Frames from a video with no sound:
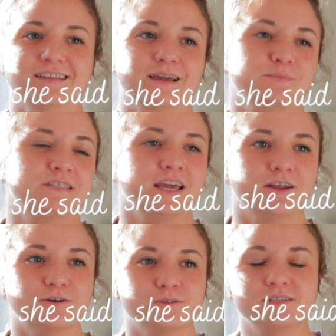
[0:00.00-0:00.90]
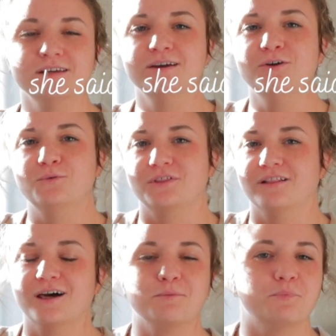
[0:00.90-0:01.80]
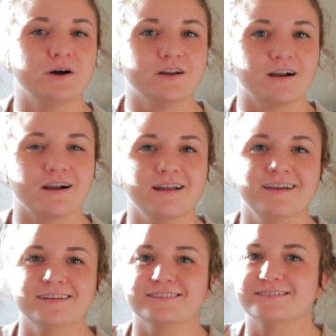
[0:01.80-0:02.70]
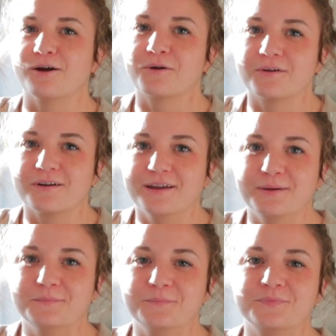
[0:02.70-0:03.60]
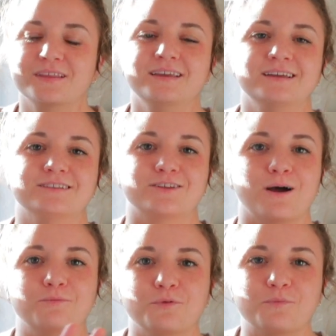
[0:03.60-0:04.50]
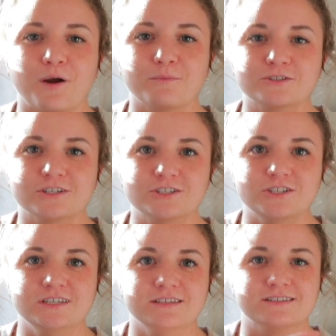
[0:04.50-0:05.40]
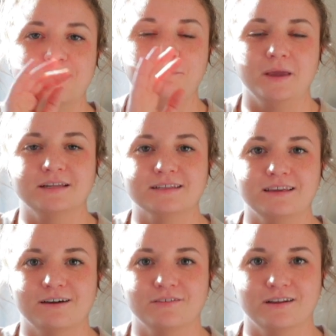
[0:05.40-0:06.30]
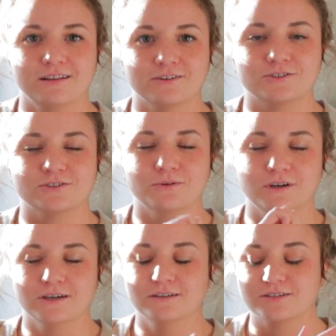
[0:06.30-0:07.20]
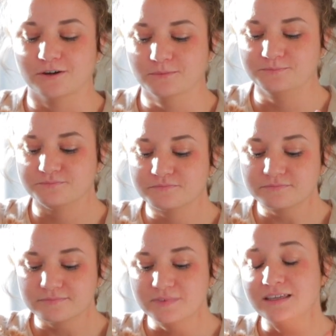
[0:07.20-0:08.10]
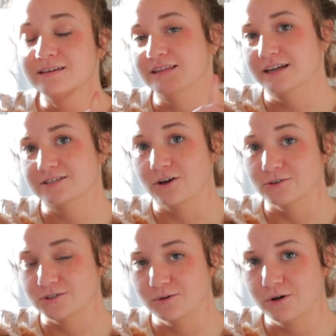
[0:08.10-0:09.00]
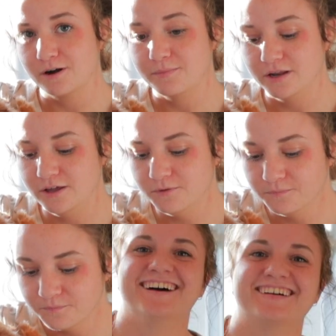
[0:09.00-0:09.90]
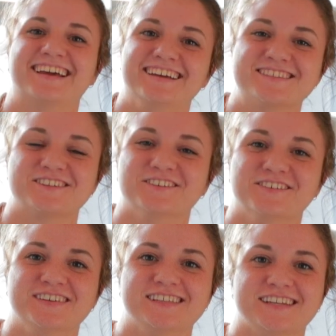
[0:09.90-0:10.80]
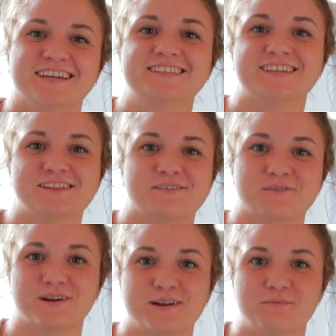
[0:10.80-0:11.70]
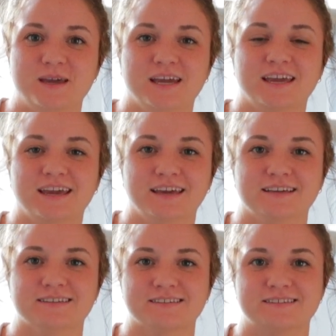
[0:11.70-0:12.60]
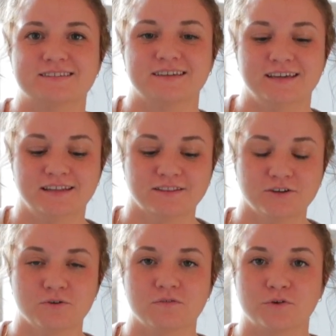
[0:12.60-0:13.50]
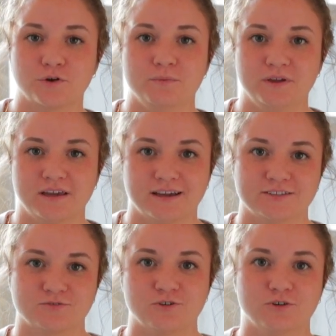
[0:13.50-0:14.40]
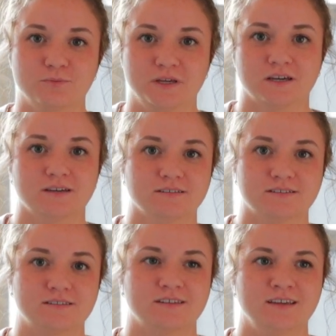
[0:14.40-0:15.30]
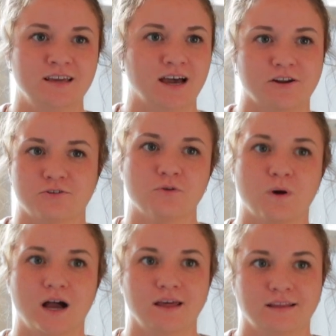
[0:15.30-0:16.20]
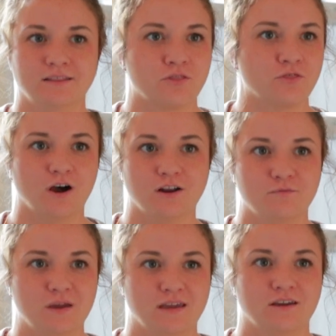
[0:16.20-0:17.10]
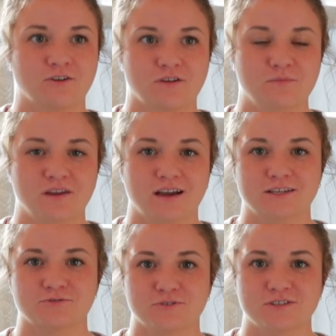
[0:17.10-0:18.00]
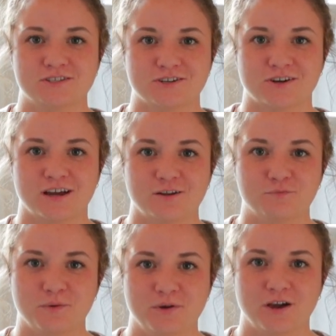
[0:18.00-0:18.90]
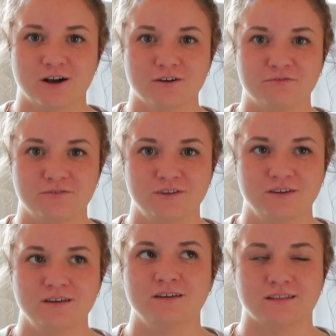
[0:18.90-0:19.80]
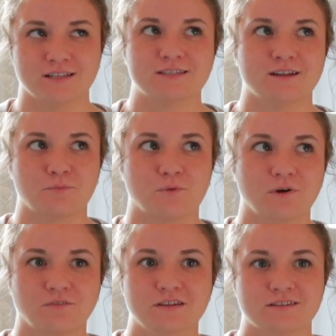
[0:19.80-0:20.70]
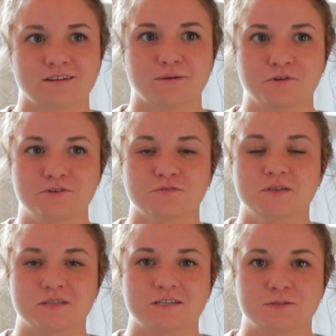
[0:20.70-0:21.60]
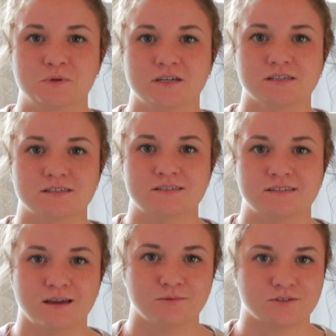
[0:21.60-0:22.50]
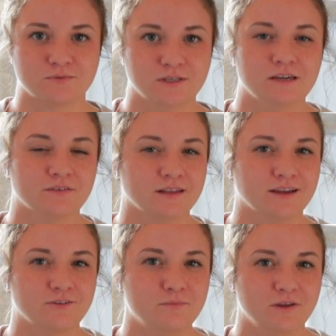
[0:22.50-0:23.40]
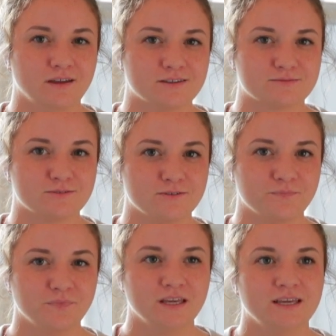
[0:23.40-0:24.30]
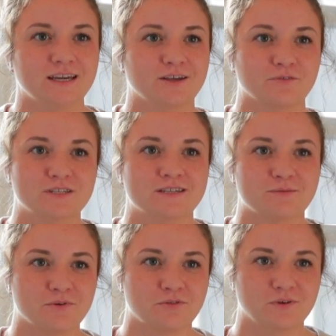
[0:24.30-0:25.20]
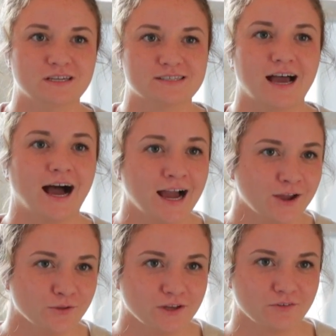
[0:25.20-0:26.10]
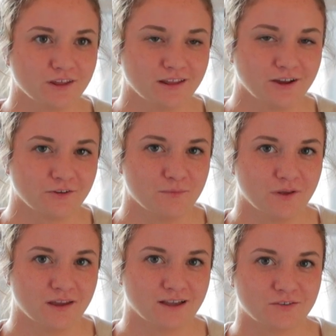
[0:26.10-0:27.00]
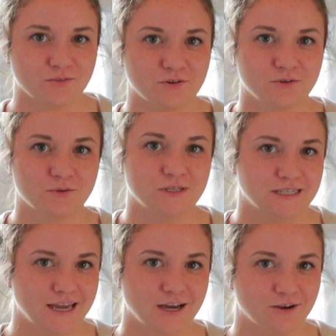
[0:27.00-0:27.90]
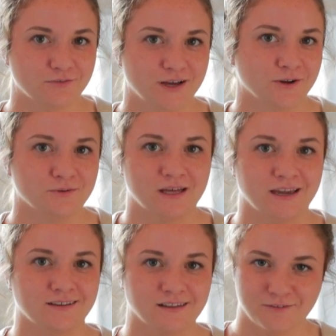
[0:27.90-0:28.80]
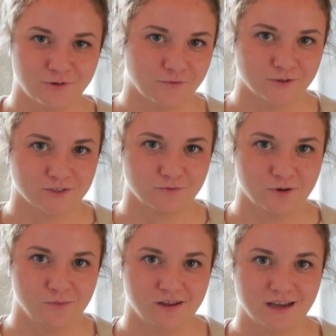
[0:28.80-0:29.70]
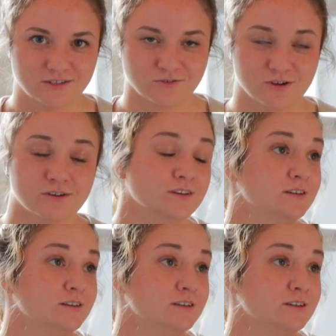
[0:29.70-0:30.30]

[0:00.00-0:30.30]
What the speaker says: like potatoes with a lot of butter and sour cream, topped with Parmesan cheese, and baked in the oven, and they're so good. So that is also on our menu. Okay, so the next thing that we're gonna make is in lieu of a green bean casserole, because I don't know why, like the thought of making a green bean casserole this year kind of put me off. That's the number one reason. Number two reason is because Sam doesn't really even like green bean casserole. And reason number three is I only really like green bean casserole the day of. I don't like leftovers of green bean casserole.